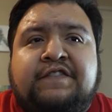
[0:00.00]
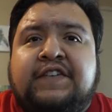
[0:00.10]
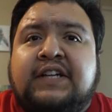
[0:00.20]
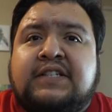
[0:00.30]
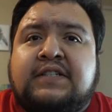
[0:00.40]

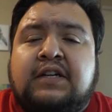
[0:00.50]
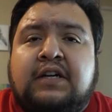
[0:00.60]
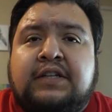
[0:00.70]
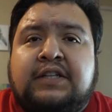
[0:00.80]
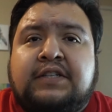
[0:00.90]
fits
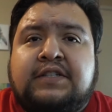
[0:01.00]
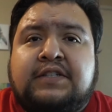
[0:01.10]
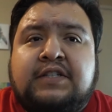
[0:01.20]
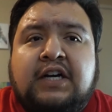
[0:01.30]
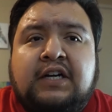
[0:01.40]
on the
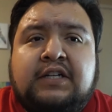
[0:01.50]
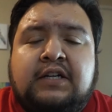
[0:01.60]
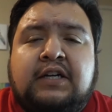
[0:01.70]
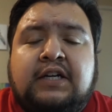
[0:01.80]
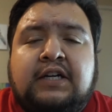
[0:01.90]
stock,
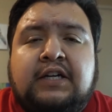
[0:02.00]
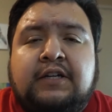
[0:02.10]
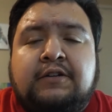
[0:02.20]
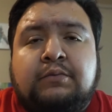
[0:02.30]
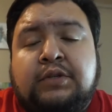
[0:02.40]

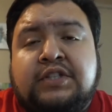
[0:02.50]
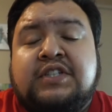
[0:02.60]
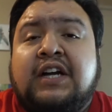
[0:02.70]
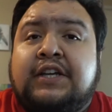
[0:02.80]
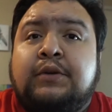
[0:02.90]
where the
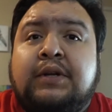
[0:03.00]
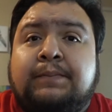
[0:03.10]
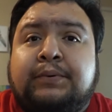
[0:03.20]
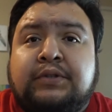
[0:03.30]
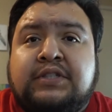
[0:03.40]
stock
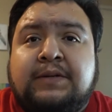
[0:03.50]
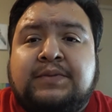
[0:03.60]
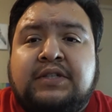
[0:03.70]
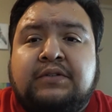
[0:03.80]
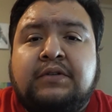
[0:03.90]
unit bolts up
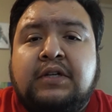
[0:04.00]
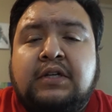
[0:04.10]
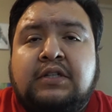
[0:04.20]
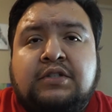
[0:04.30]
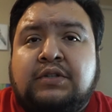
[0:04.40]
to.
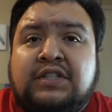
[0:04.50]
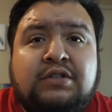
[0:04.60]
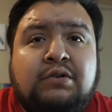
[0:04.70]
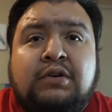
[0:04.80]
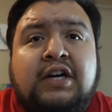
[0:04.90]
So it doesn't
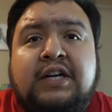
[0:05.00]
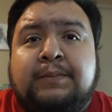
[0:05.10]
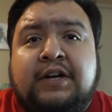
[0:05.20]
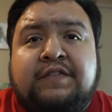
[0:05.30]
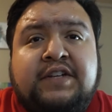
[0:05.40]
require any
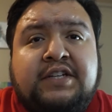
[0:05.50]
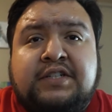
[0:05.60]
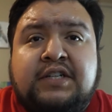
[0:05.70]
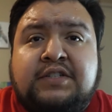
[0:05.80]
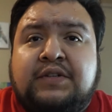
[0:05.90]

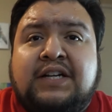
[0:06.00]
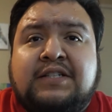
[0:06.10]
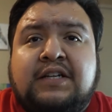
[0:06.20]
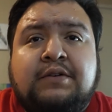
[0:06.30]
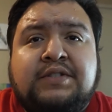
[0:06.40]
modification, as you guys
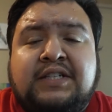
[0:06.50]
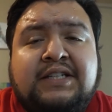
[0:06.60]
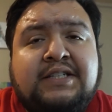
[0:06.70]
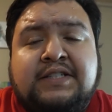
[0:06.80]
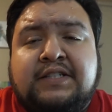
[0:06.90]
saw. It was the
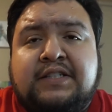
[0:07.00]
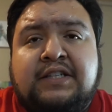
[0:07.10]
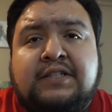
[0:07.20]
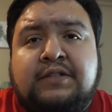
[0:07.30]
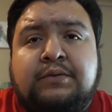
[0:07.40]
easiest
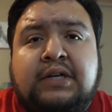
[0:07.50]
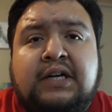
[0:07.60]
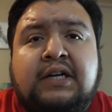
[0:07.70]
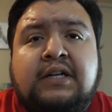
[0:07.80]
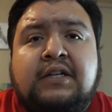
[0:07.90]
thing to
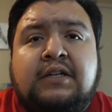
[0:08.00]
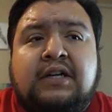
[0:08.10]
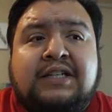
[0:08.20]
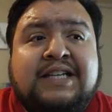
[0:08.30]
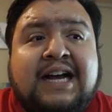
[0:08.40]

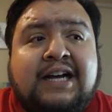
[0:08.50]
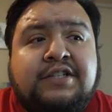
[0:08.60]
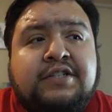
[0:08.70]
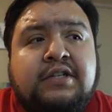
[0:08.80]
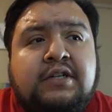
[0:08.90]
attach.